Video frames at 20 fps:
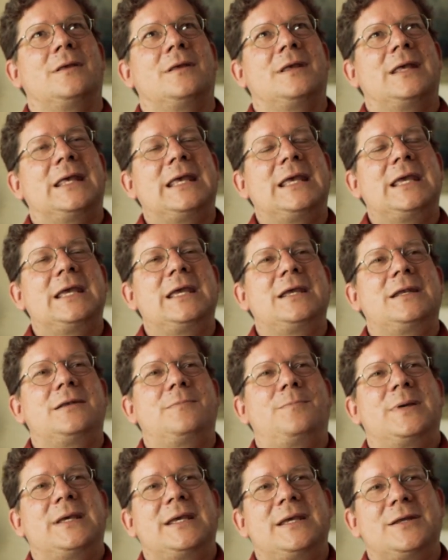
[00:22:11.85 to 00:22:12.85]

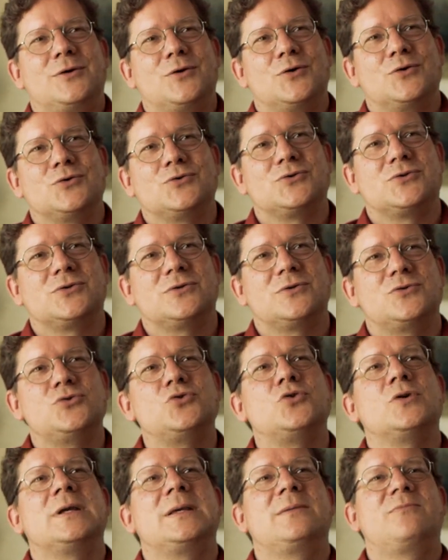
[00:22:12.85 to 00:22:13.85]
heed Peter's
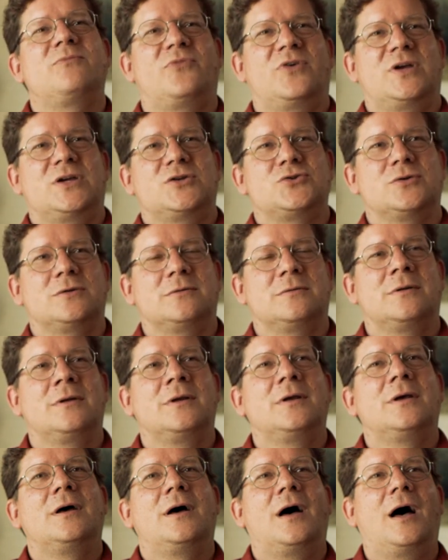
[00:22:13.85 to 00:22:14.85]
dream vision
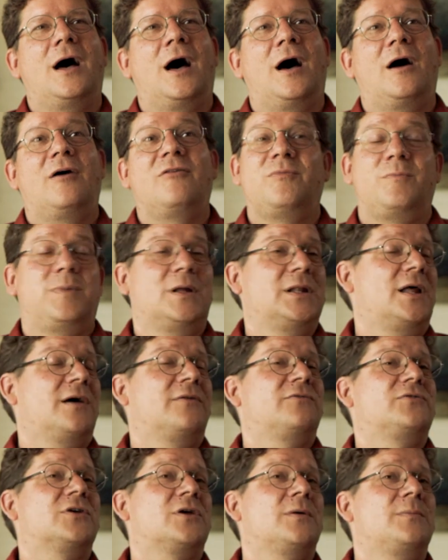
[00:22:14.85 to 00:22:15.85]
of
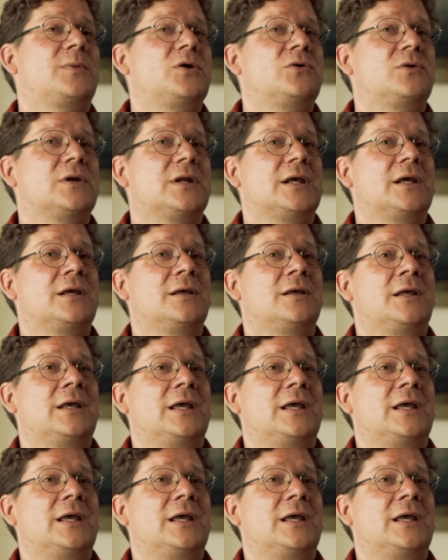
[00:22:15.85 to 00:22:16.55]
beloved community,